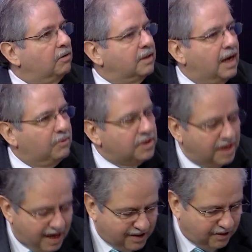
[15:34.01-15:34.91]
That was an
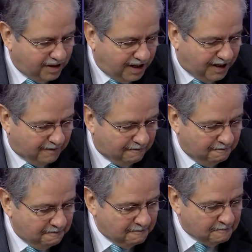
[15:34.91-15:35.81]
echo.
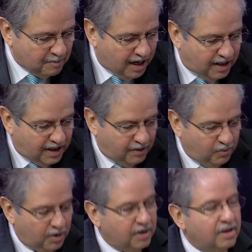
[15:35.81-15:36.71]
And then
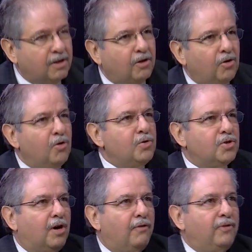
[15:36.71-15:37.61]
we're gonna close
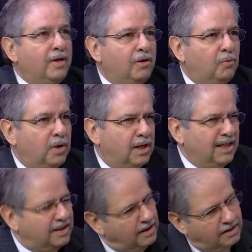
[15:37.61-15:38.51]
off with a
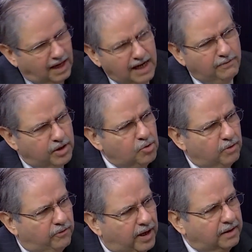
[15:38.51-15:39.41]
kind of a new
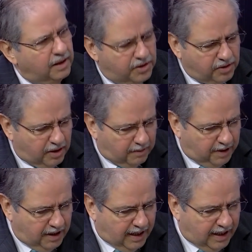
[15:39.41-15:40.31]
event. It's gonna
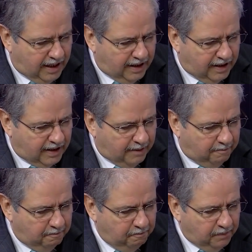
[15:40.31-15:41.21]
be
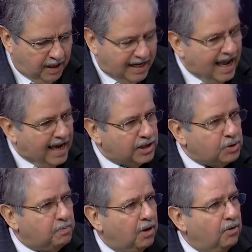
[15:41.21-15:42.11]
an
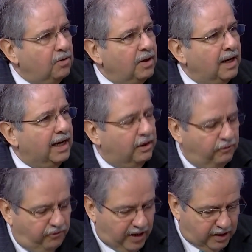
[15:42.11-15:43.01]
expo and a
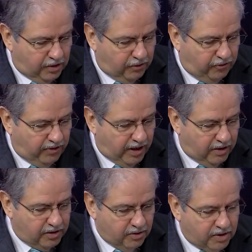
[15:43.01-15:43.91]
vendor fair.
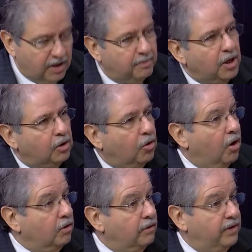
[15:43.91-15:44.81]
So it's gonna be a
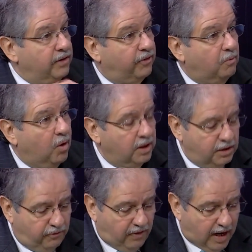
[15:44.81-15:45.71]
longer event from 1 to
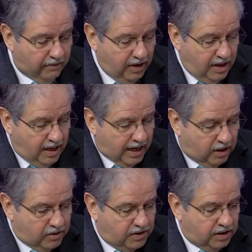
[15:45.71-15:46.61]
5 at our
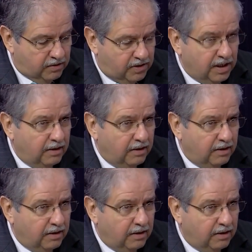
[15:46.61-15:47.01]
senior center.